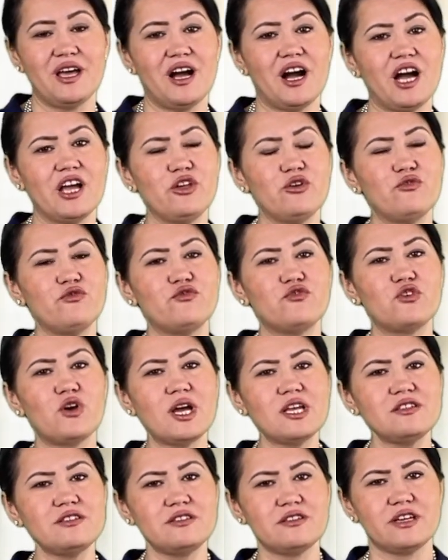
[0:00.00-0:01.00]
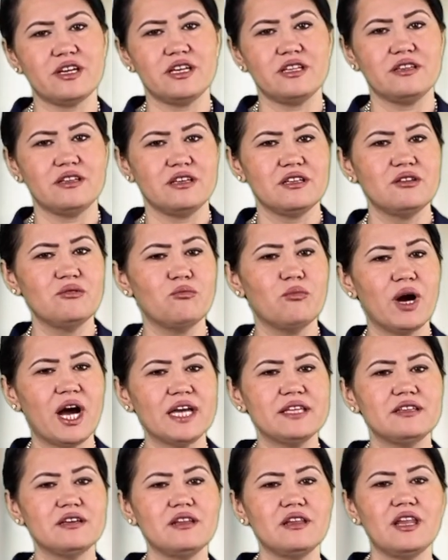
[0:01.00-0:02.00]
Are you frustrated
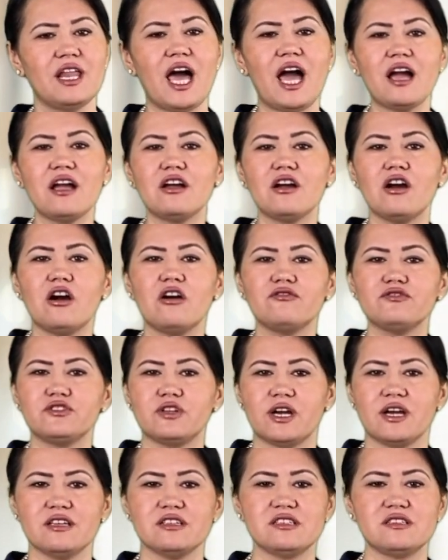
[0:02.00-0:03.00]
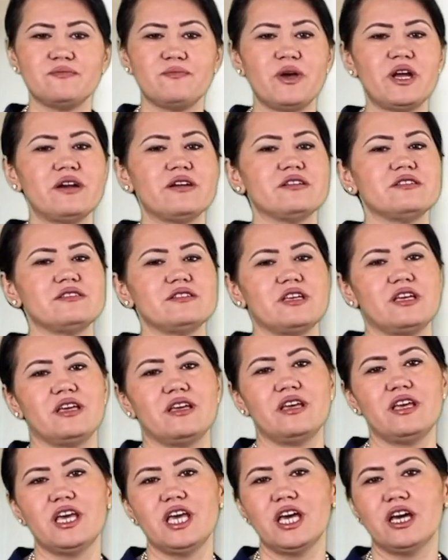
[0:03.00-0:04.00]
by the lack of
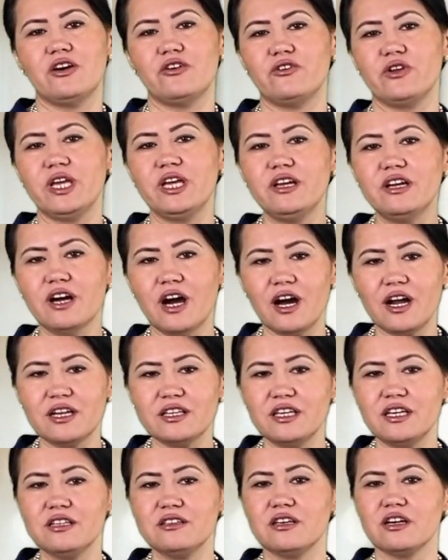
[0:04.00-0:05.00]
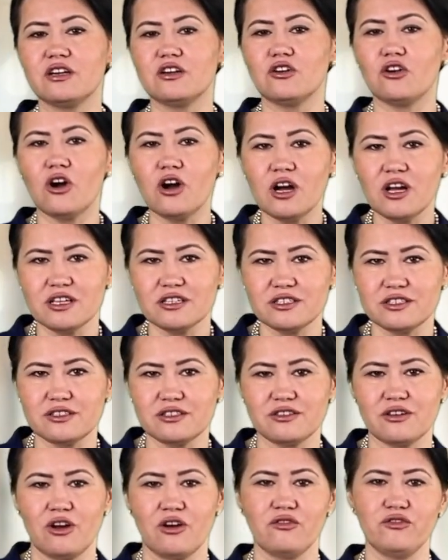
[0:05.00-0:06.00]
transparency regarding the
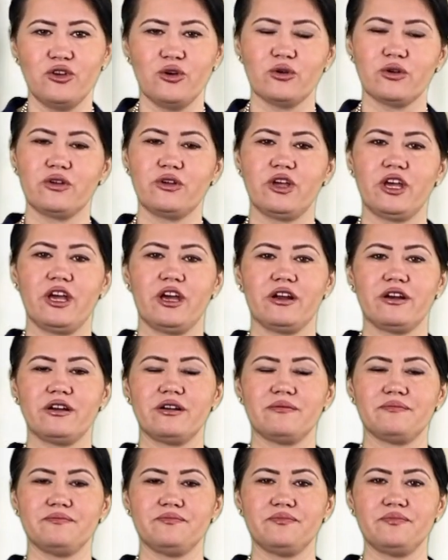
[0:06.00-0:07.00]
costs of your care?